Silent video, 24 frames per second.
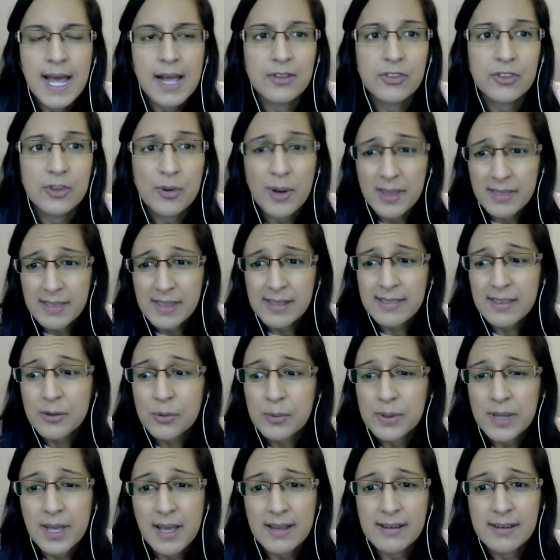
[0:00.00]
And so I think
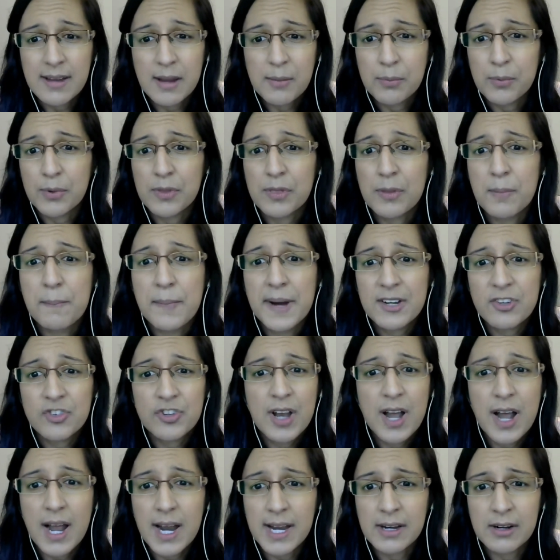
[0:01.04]
that we end up with
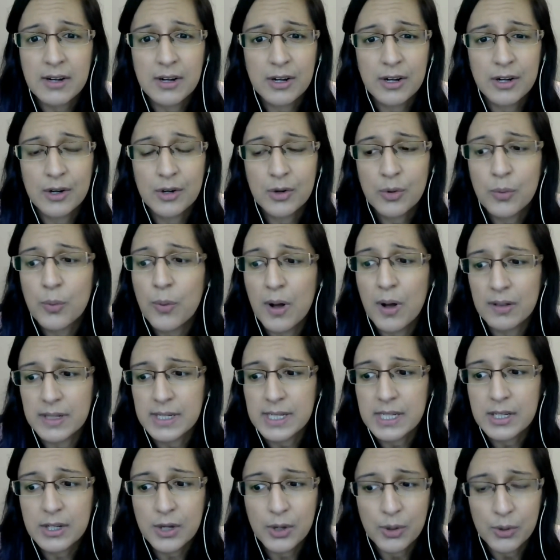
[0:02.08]
much higher
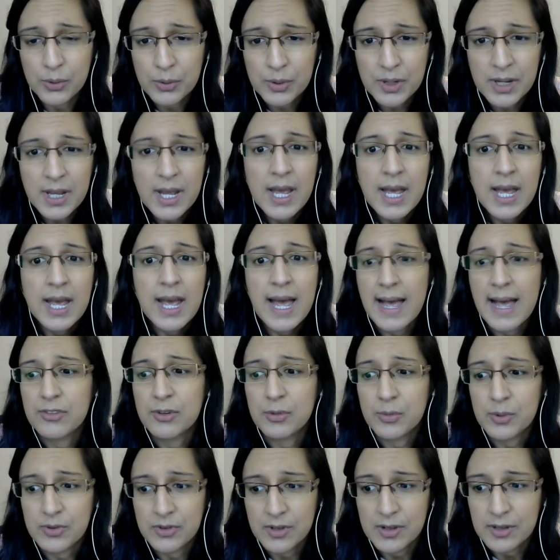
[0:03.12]
quality code
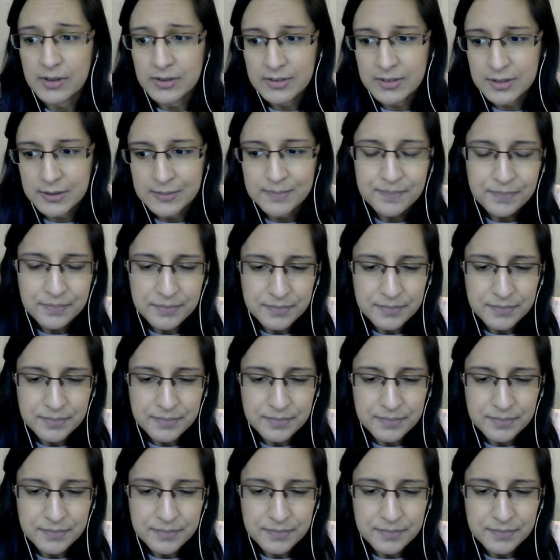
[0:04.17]
as a result.